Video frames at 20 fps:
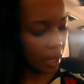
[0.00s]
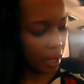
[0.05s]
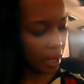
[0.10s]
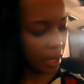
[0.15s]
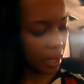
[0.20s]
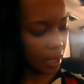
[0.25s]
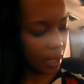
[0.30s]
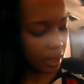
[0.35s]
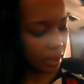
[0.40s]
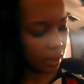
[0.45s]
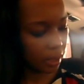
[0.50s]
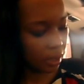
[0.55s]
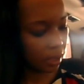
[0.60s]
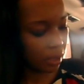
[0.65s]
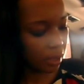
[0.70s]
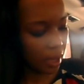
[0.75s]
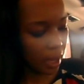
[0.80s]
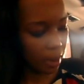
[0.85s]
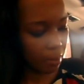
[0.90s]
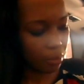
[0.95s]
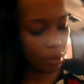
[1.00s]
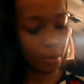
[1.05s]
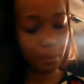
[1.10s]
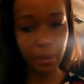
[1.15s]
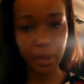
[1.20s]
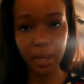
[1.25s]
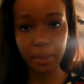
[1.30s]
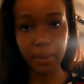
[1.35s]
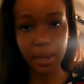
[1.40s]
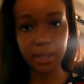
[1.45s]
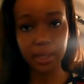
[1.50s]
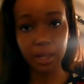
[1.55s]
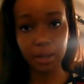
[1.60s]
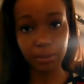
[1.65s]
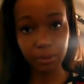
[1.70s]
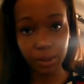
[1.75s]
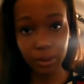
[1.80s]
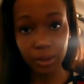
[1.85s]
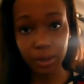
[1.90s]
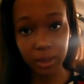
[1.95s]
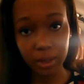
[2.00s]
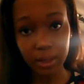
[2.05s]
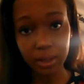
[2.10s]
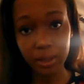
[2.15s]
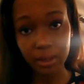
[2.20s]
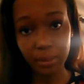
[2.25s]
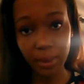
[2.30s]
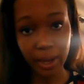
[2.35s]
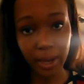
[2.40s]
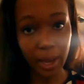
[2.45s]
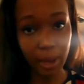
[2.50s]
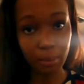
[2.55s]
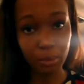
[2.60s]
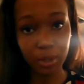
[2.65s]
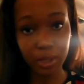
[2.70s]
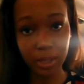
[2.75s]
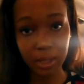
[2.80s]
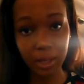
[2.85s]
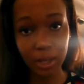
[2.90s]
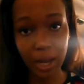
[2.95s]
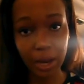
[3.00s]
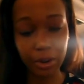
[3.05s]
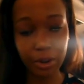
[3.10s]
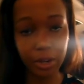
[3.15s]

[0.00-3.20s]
And camera being my cell phone, because my camera is